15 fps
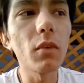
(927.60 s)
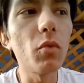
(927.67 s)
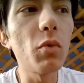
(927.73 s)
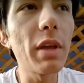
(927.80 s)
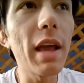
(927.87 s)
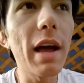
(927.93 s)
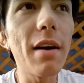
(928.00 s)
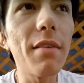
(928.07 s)

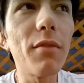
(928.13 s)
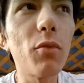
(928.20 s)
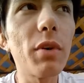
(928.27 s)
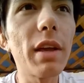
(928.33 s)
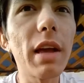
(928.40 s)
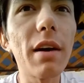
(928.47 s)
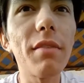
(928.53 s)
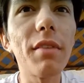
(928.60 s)
We have
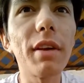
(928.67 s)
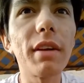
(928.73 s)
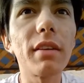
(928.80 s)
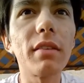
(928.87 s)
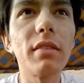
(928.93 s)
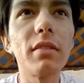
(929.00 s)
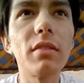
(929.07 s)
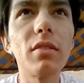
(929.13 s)

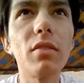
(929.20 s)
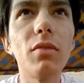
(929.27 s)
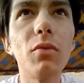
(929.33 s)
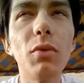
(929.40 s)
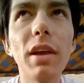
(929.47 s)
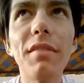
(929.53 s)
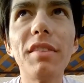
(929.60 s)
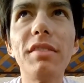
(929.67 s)

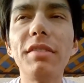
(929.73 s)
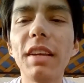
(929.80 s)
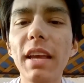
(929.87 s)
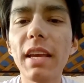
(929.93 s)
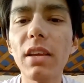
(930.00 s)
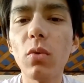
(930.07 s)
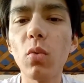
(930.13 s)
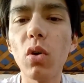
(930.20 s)
a
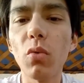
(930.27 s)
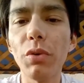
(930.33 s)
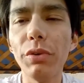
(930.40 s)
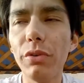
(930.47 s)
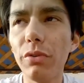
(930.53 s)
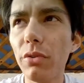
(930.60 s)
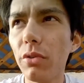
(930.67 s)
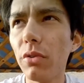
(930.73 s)
say in what we
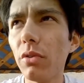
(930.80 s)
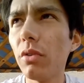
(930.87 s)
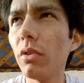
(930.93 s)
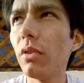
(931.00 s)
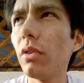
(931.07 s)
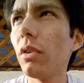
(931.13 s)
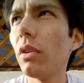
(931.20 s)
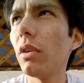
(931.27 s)
do
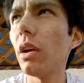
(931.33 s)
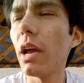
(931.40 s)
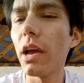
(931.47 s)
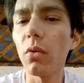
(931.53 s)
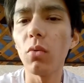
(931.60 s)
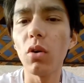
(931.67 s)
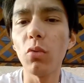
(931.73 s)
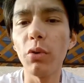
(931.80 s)

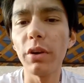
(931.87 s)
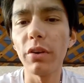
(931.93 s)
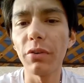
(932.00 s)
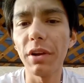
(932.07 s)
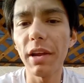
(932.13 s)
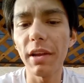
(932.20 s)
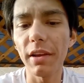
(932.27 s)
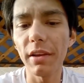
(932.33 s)
and what we
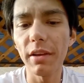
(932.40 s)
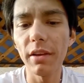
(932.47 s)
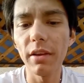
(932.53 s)
create.